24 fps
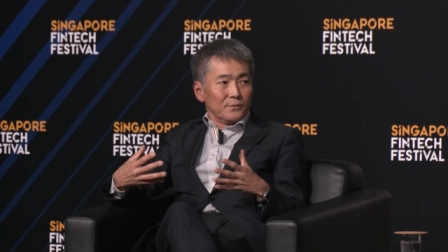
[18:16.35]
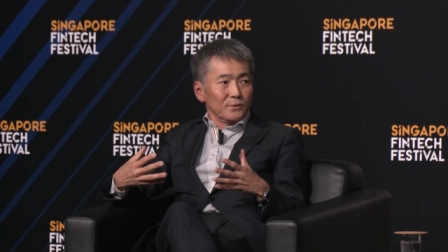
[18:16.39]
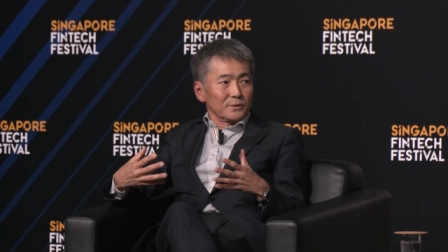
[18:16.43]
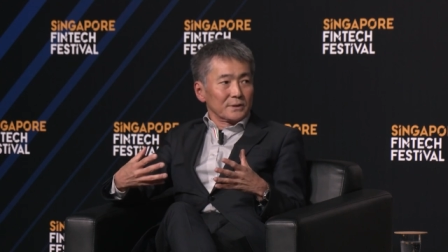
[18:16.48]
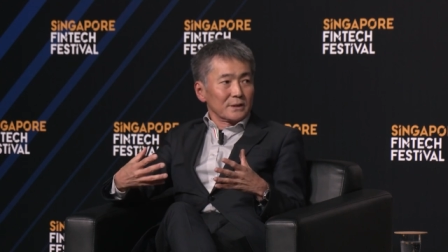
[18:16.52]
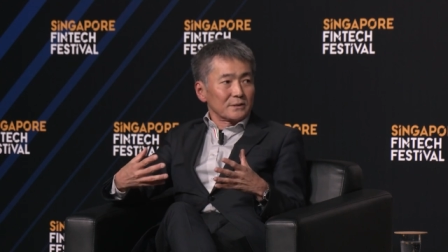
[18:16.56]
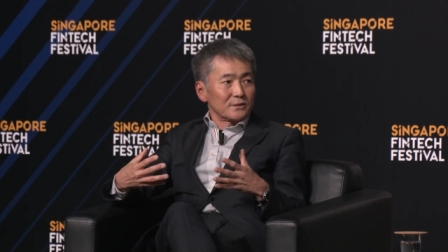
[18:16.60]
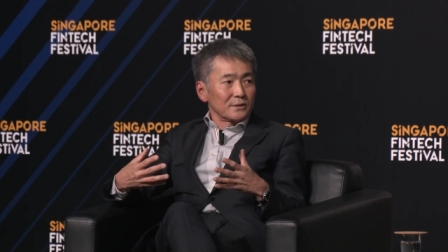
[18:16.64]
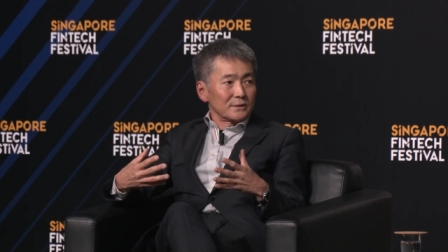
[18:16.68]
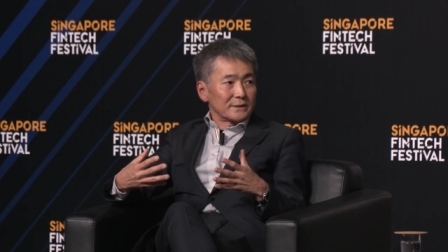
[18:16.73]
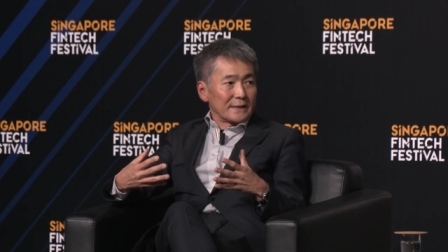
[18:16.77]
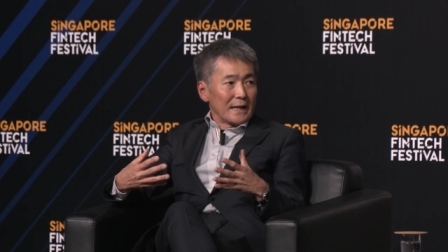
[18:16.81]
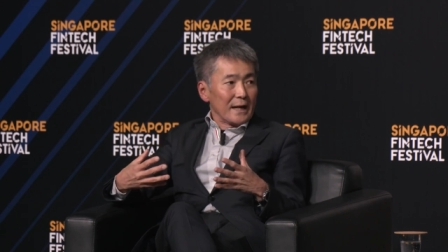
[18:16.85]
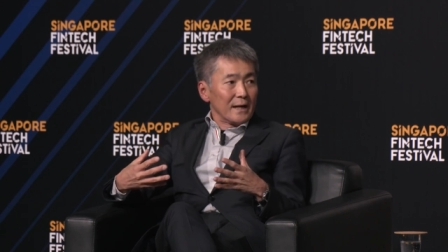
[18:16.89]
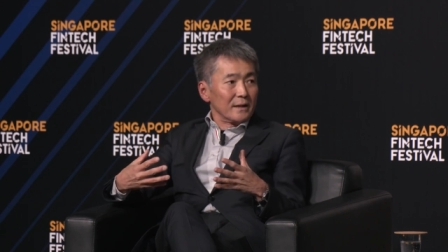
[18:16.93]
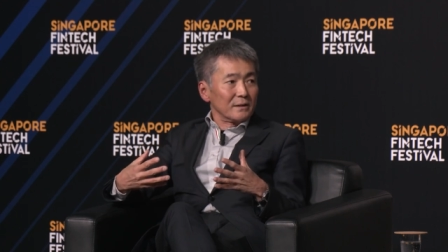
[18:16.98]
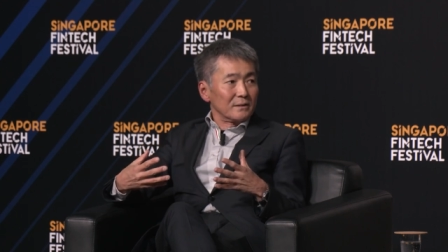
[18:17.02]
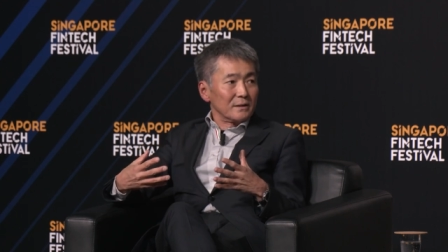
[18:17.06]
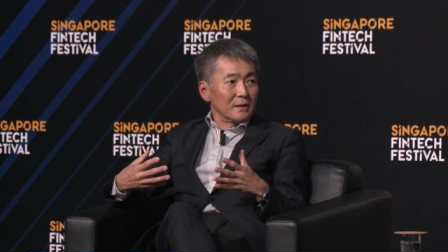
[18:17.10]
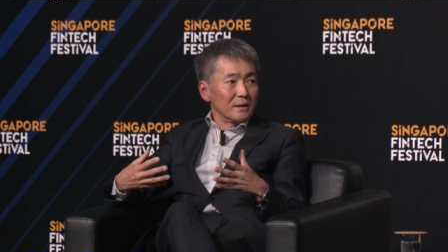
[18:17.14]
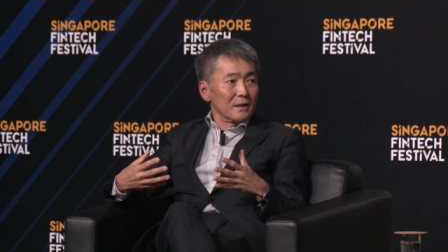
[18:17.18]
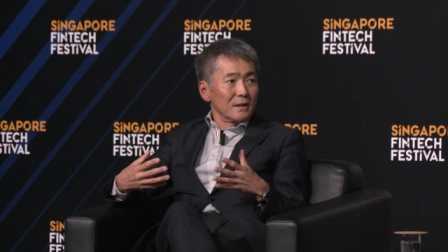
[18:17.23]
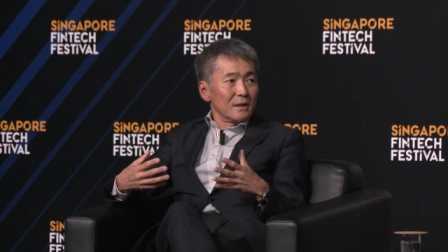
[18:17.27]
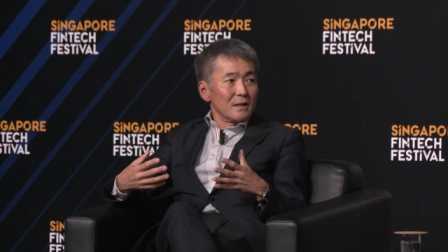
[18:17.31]
for the
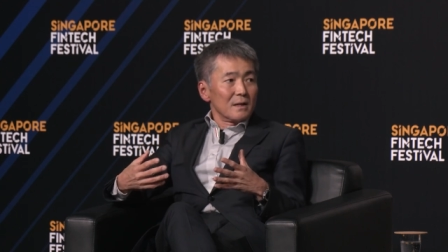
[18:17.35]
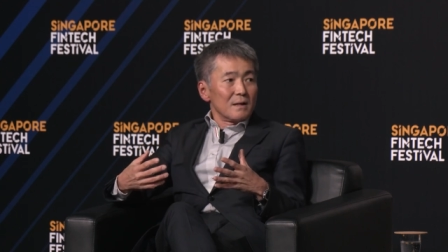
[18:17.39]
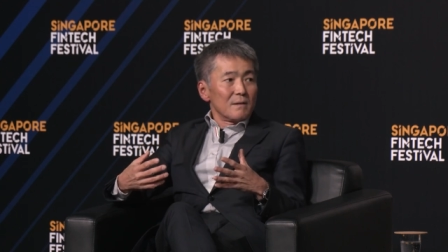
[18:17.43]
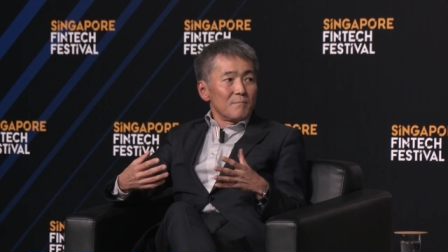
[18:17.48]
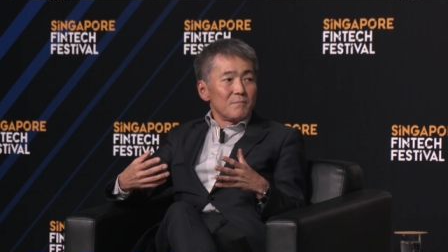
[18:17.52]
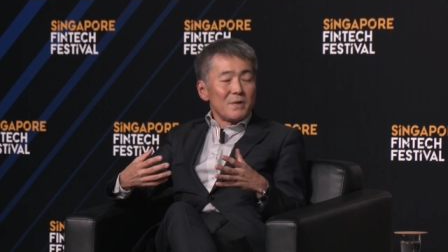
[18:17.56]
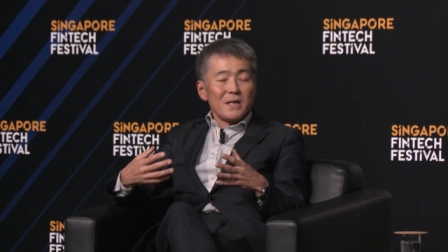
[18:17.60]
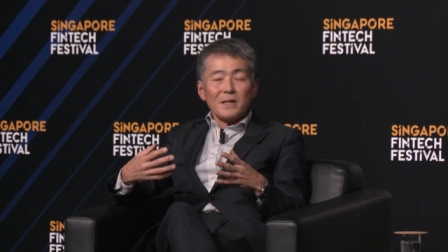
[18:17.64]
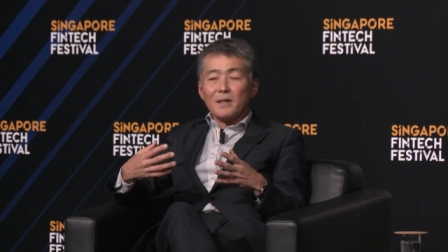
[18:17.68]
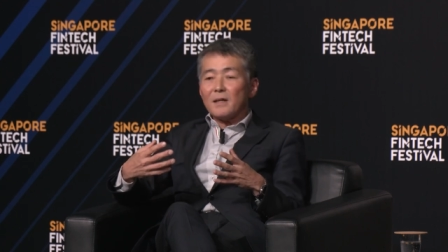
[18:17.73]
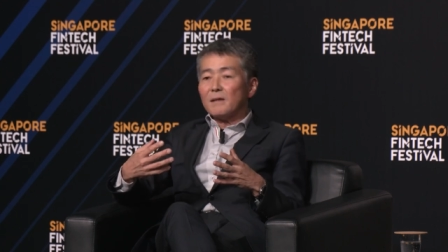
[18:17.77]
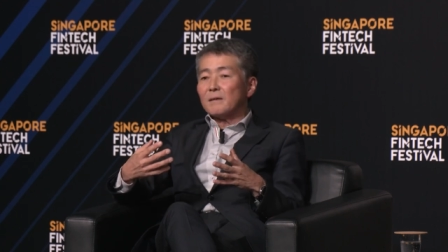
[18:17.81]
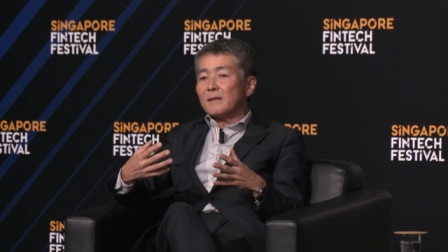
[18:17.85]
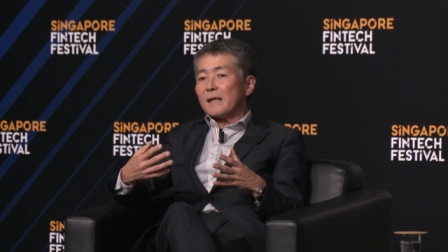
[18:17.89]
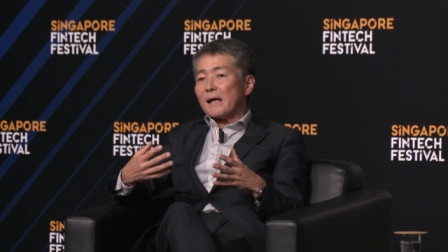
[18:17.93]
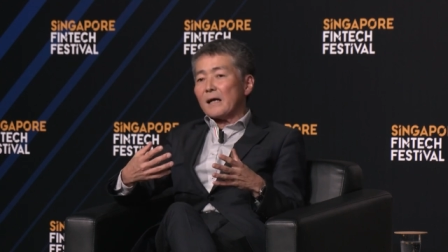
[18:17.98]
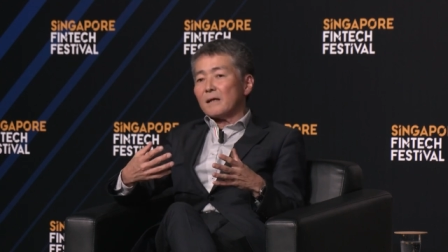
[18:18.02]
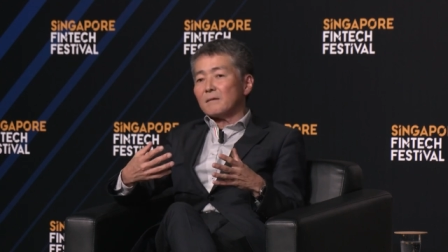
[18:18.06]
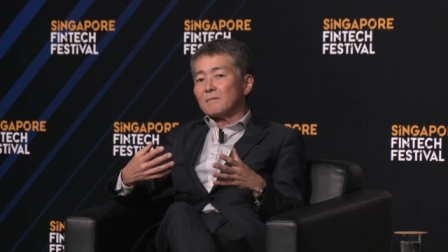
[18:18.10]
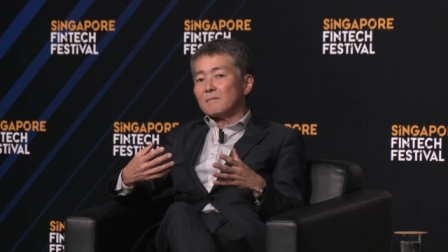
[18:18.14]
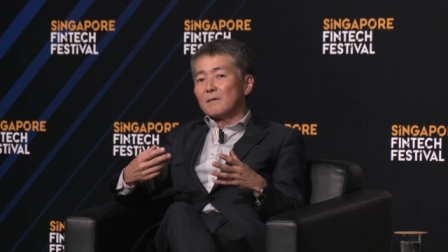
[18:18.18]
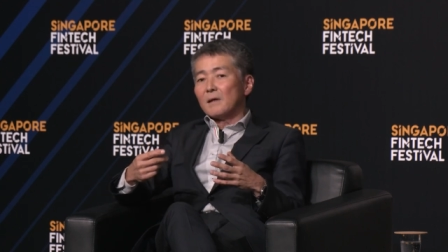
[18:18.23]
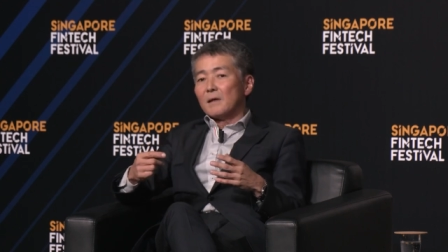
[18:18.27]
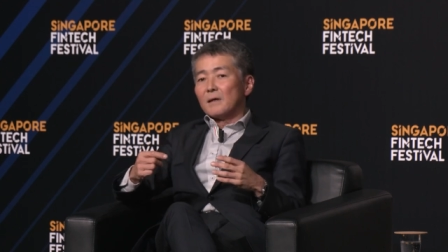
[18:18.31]
society, meaning
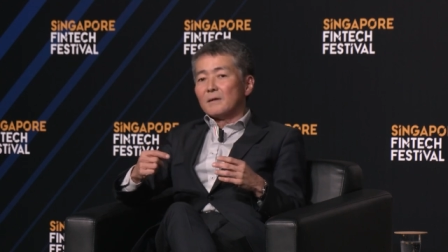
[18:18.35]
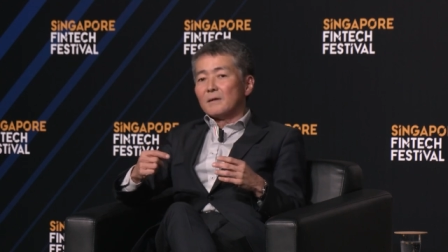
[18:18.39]
that